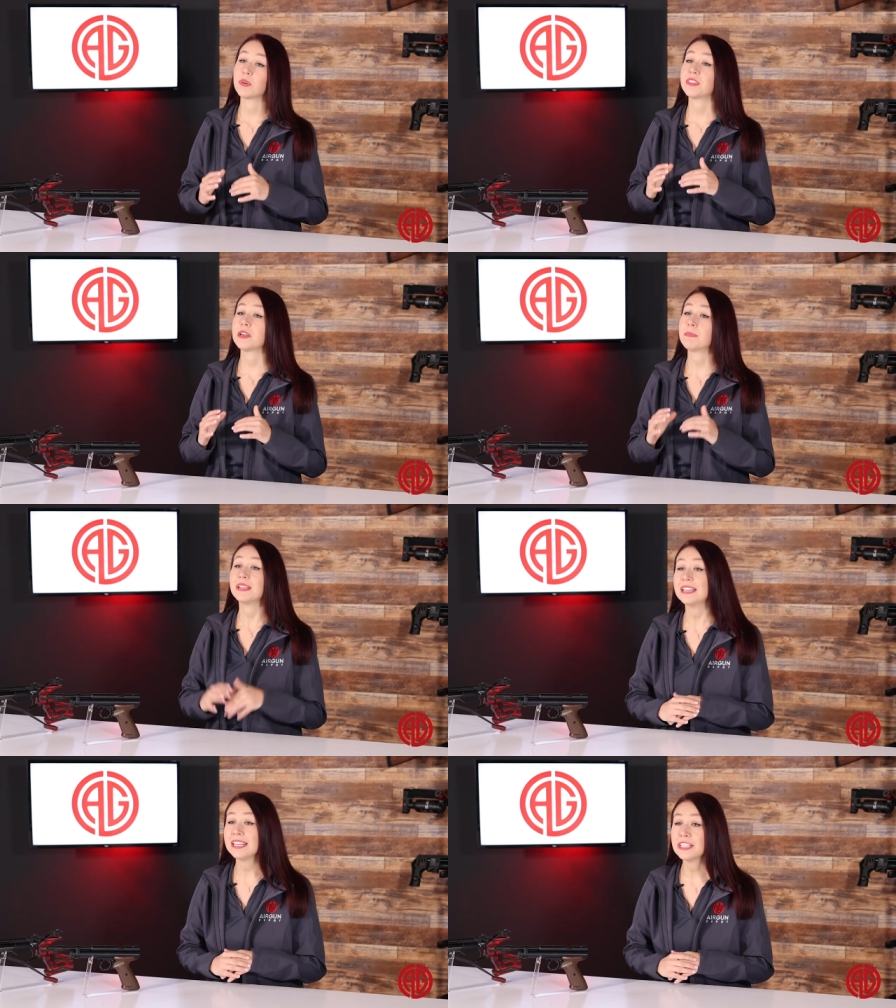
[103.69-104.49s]
With the
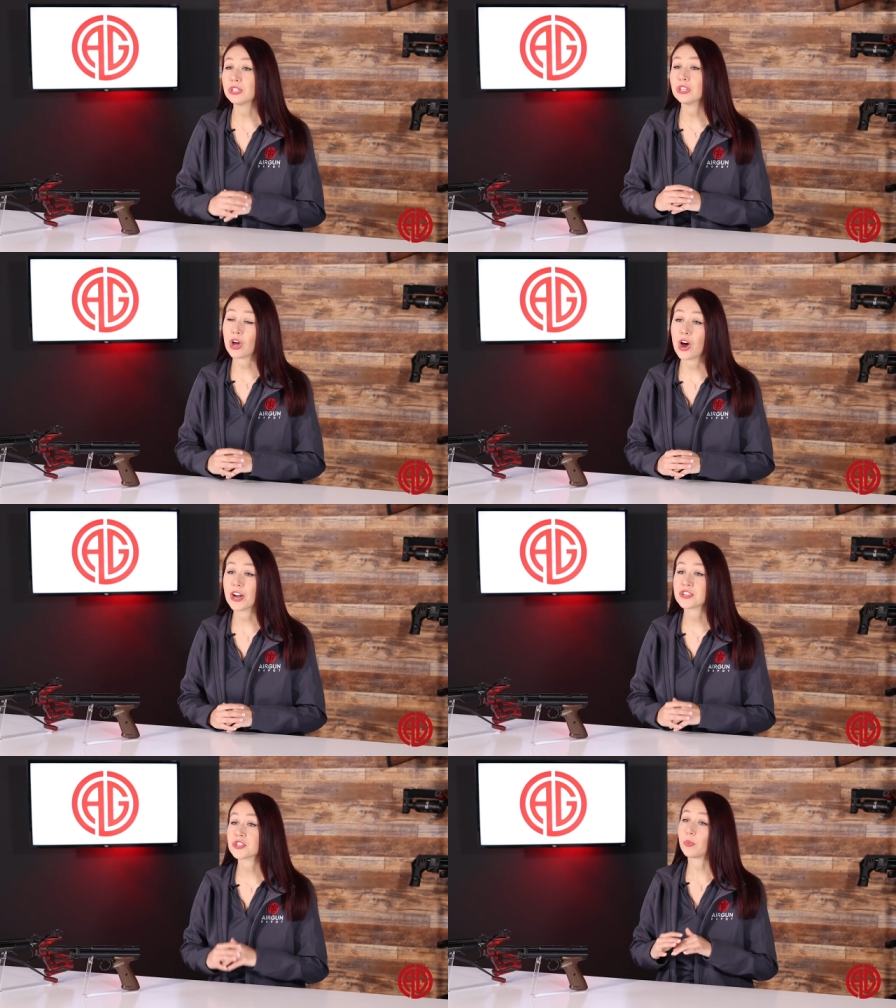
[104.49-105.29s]
ability to
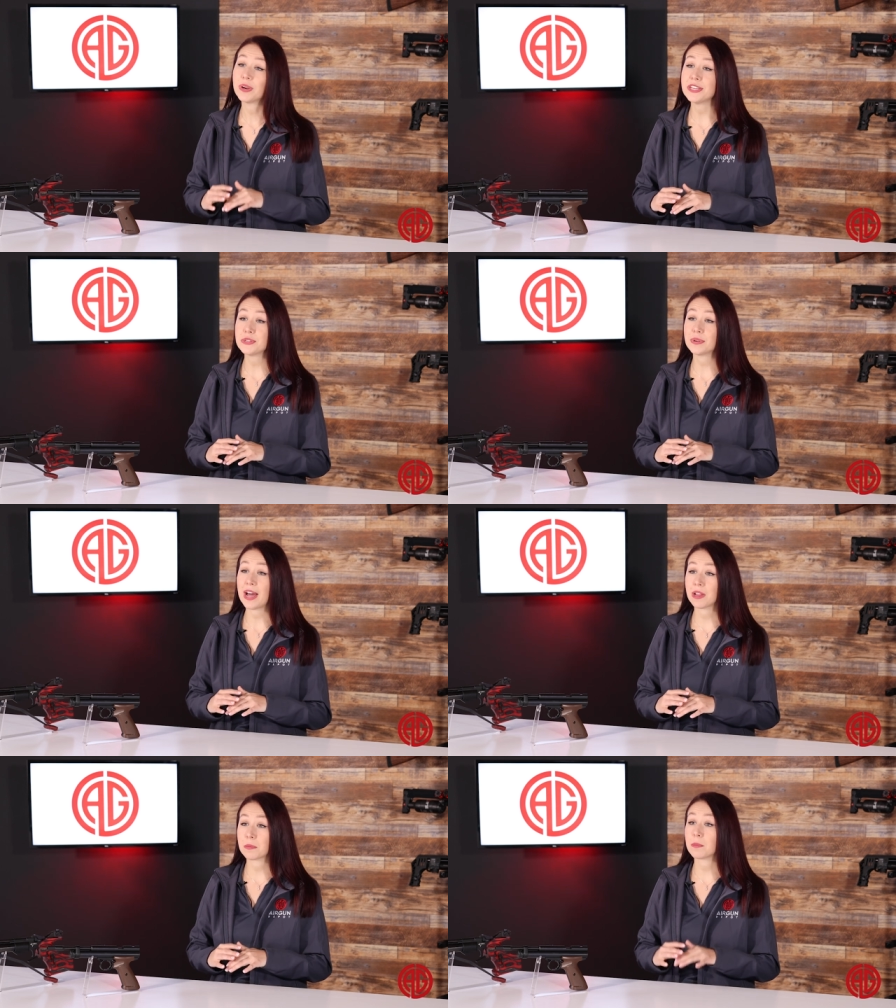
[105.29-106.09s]
launch 22
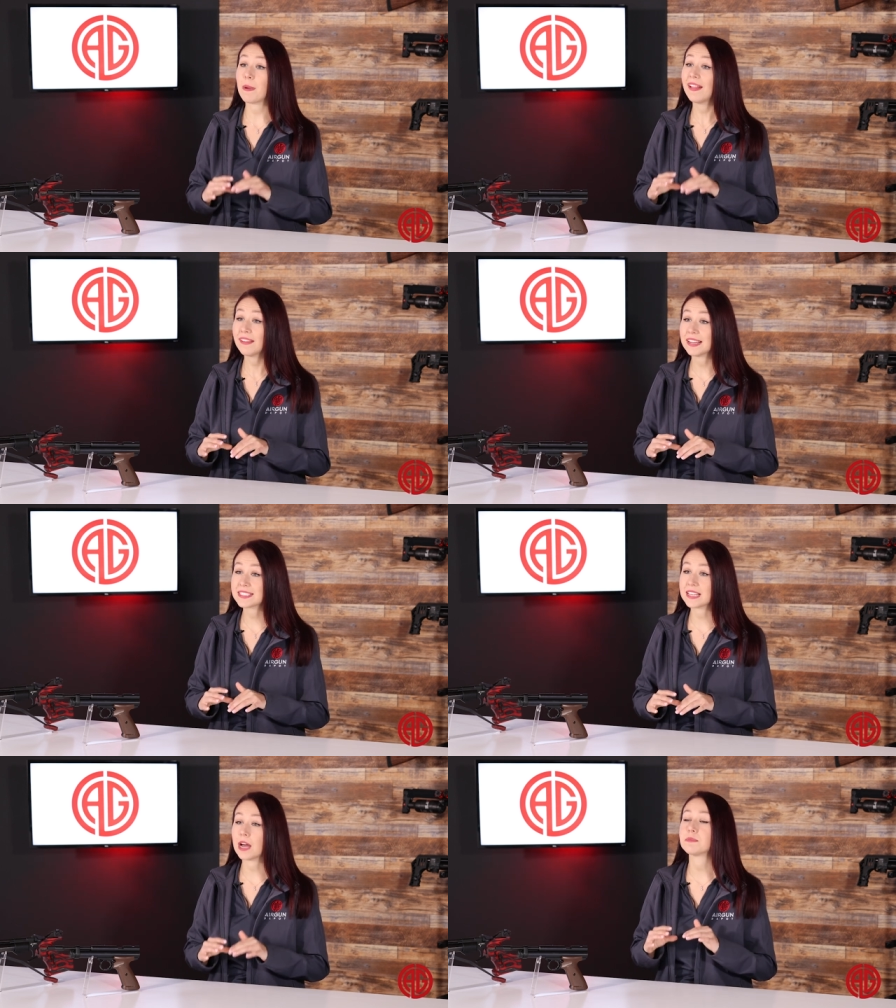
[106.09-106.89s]
caliber
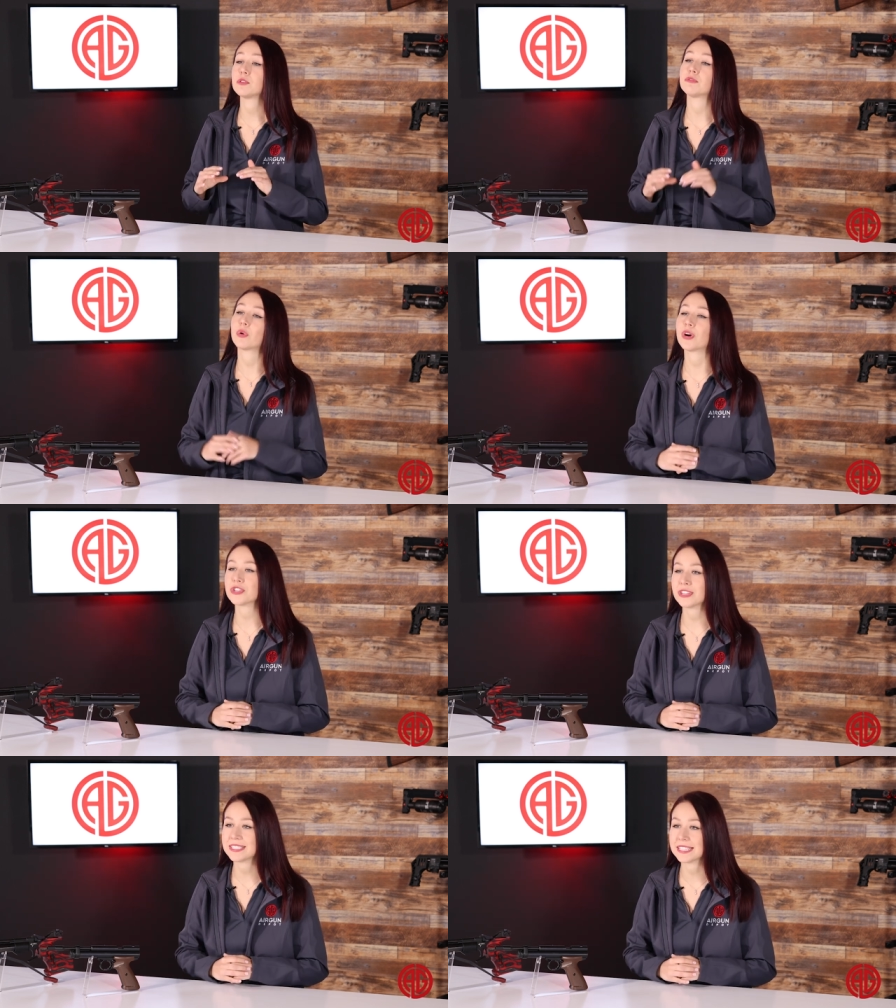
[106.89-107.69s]
pellets up to
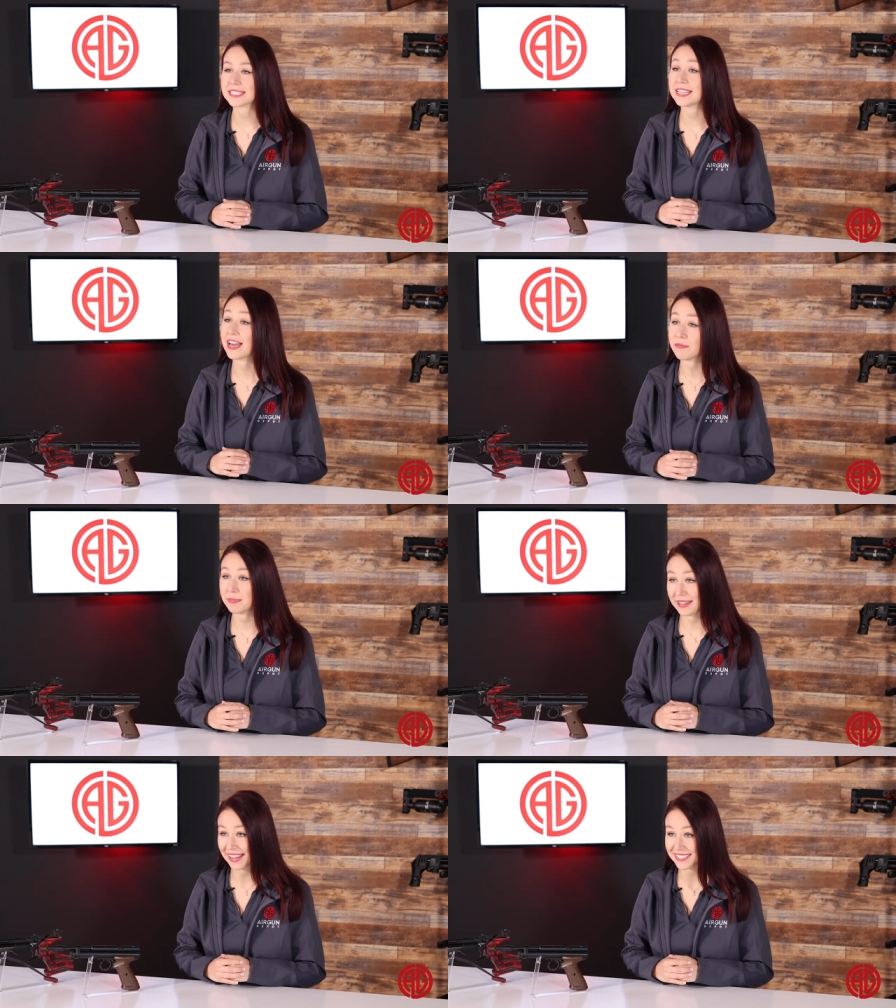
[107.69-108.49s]
460
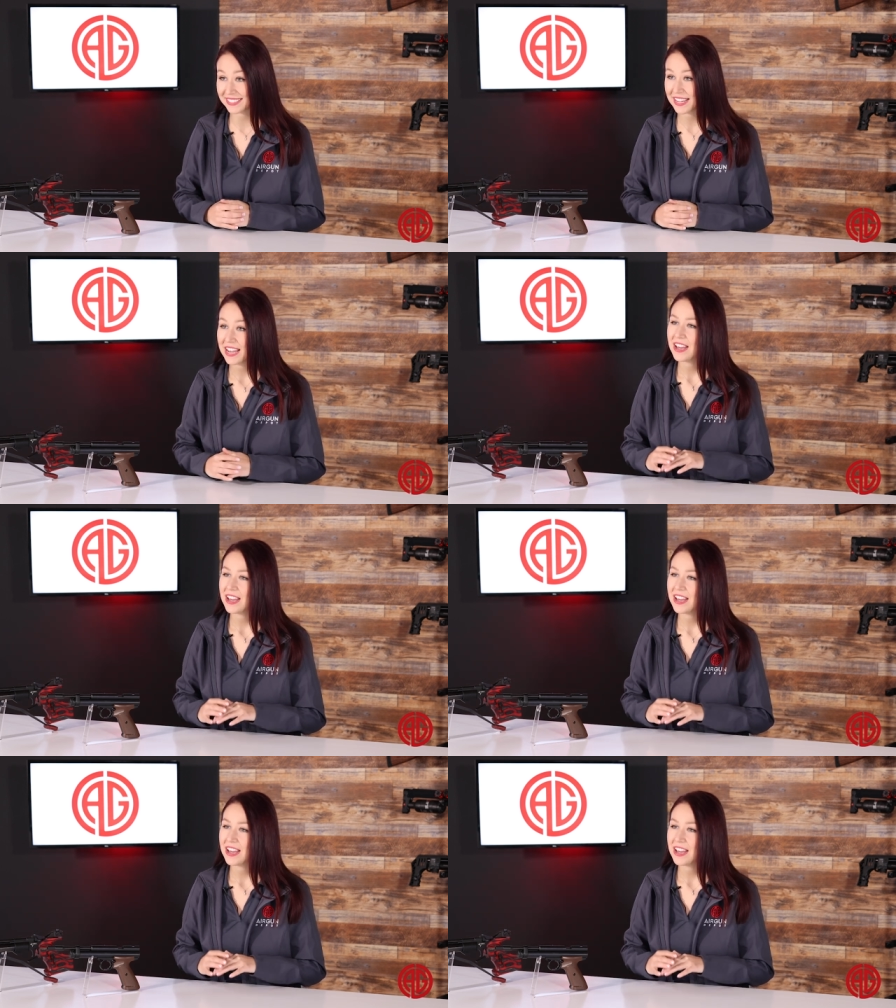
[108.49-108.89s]
FPS,